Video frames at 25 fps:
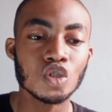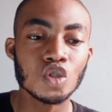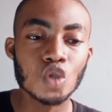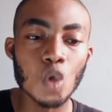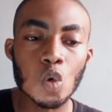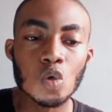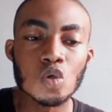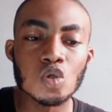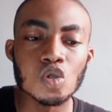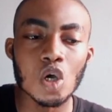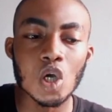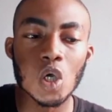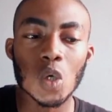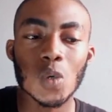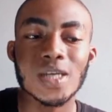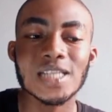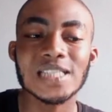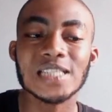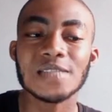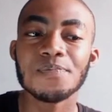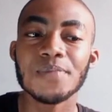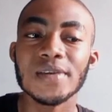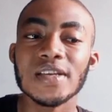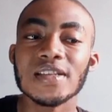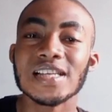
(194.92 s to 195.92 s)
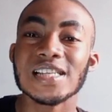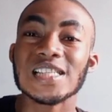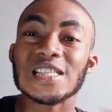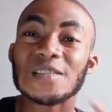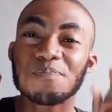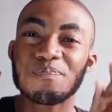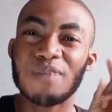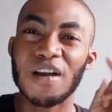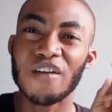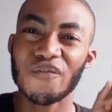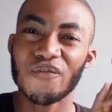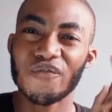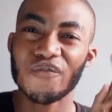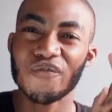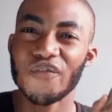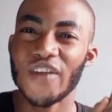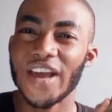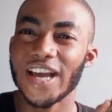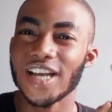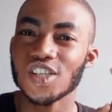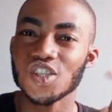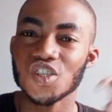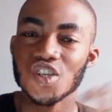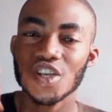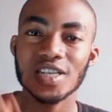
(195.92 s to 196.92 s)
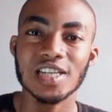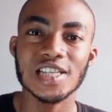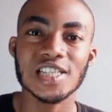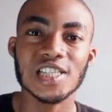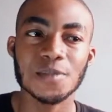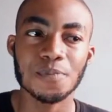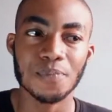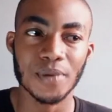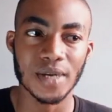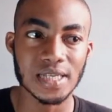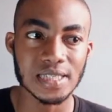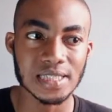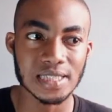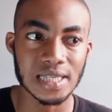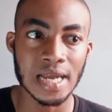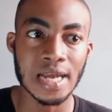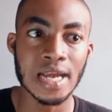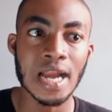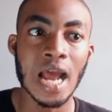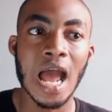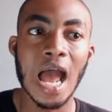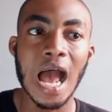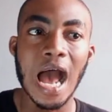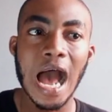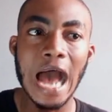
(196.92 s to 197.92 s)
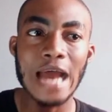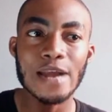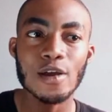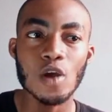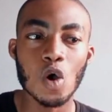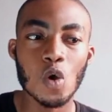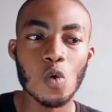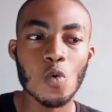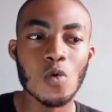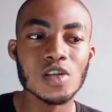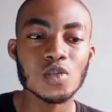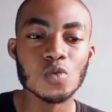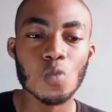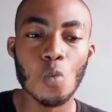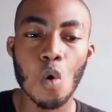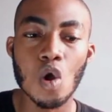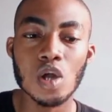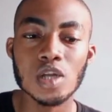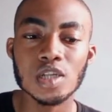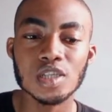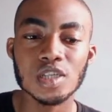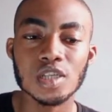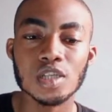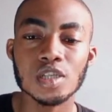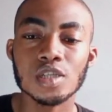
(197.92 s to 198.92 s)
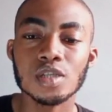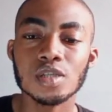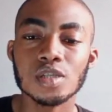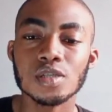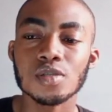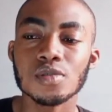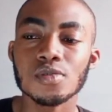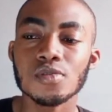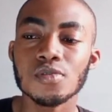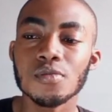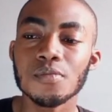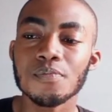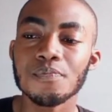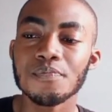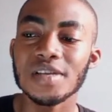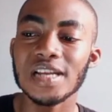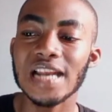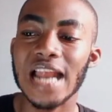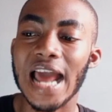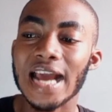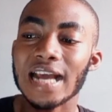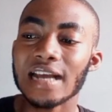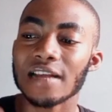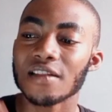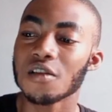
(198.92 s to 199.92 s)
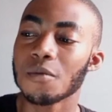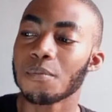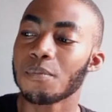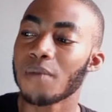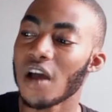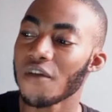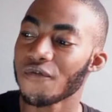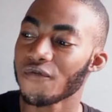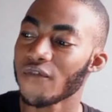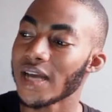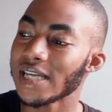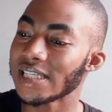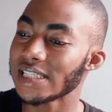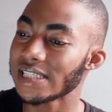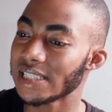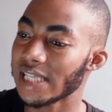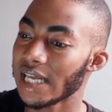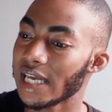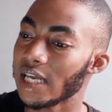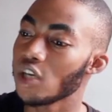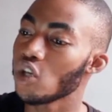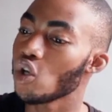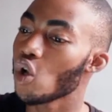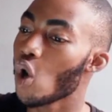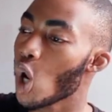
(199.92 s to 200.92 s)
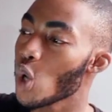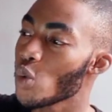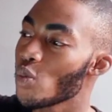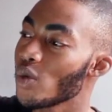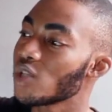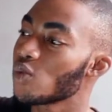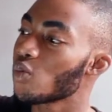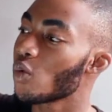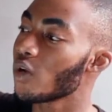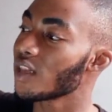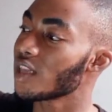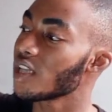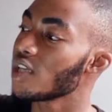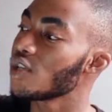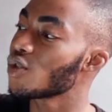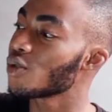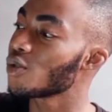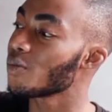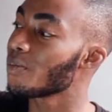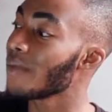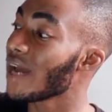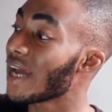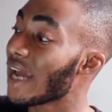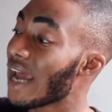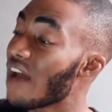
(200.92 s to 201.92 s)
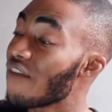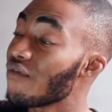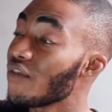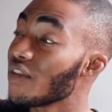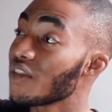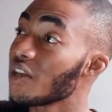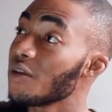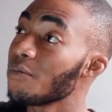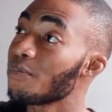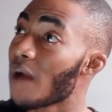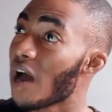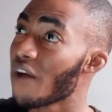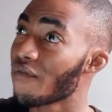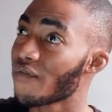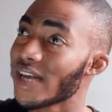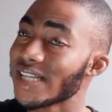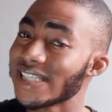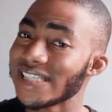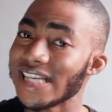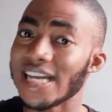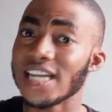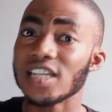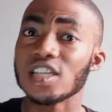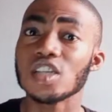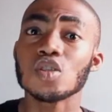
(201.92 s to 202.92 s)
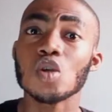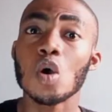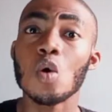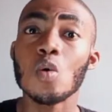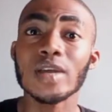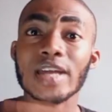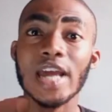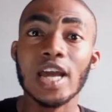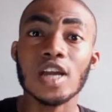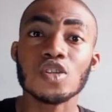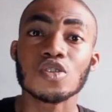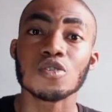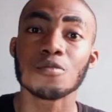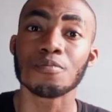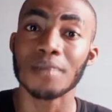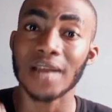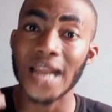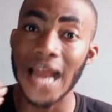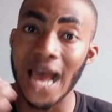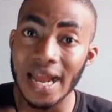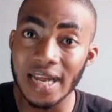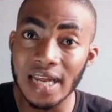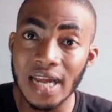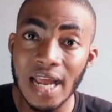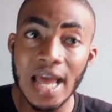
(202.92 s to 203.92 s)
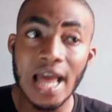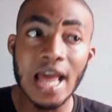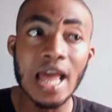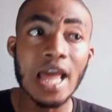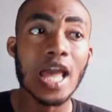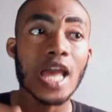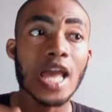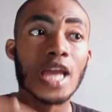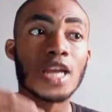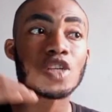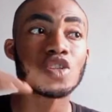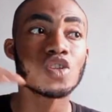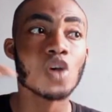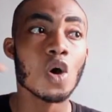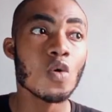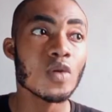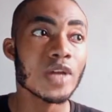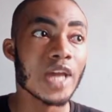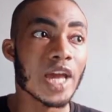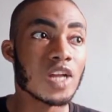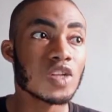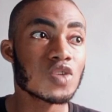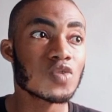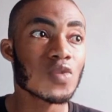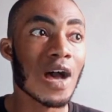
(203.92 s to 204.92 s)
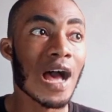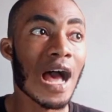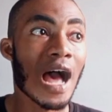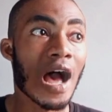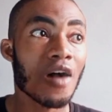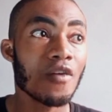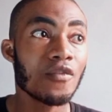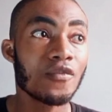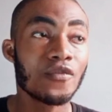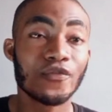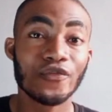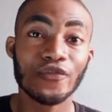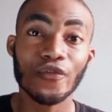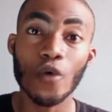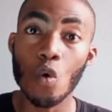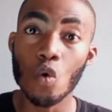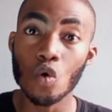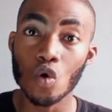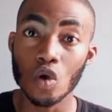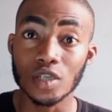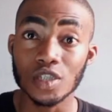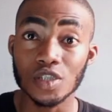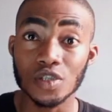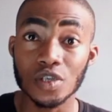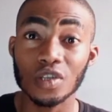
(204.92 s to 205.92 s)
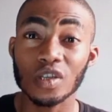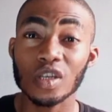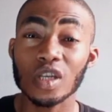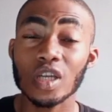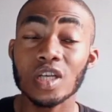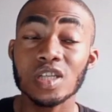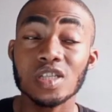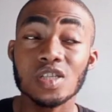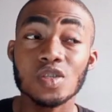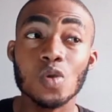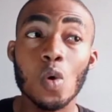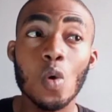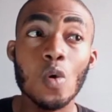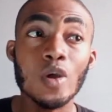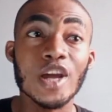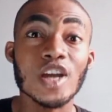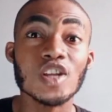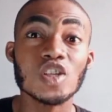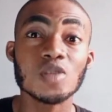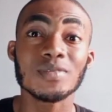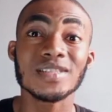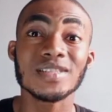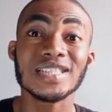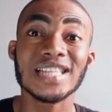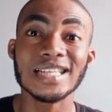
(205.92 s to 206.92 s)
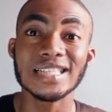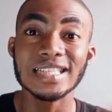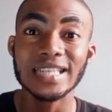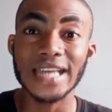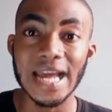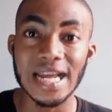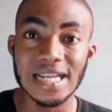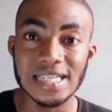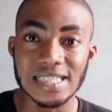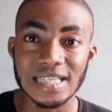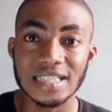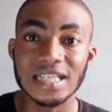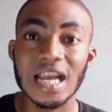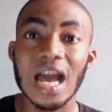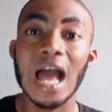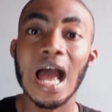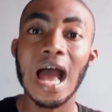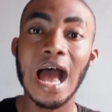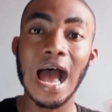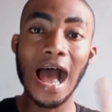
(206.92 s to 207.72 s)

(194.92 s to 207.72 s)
don't always be this perfectionist person and always wanting to be like the perfect thing, always wanting to make everything perfect. It is okay to plan, it is okay to have focus, it is okay to be dedicated.